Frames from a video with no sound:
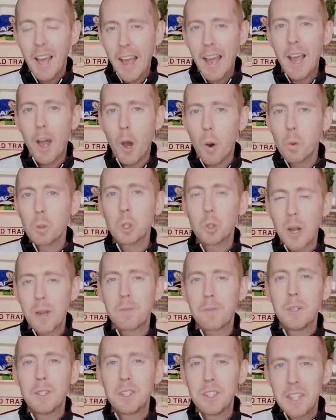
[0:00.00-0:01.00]
at Old
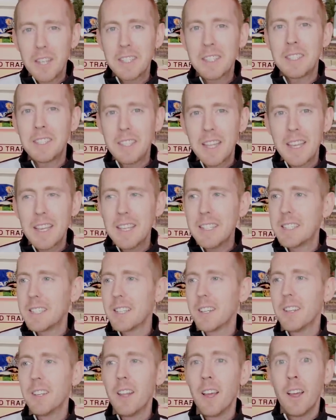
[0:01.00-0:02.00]
Trafford this
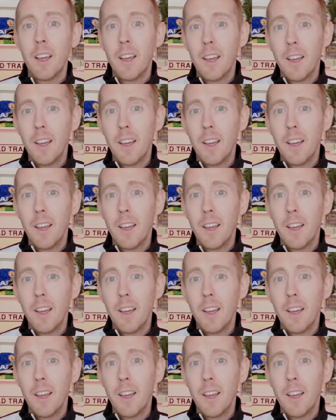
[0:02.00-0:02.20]
season.